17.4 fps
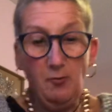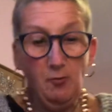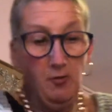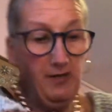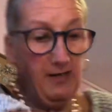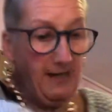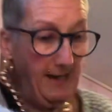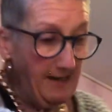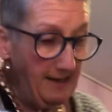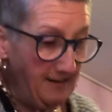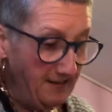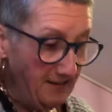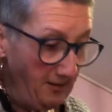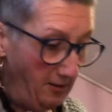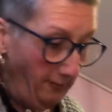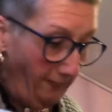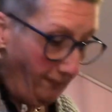you want to get it
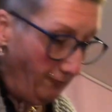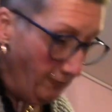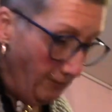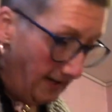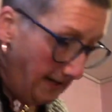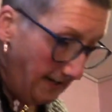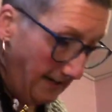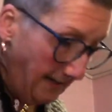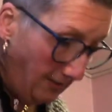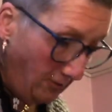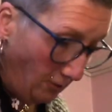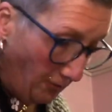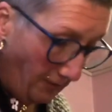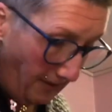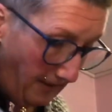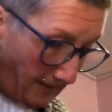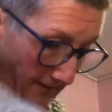so you've really
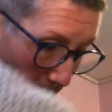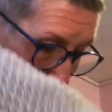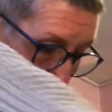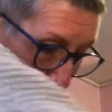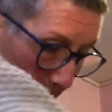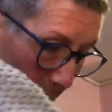got it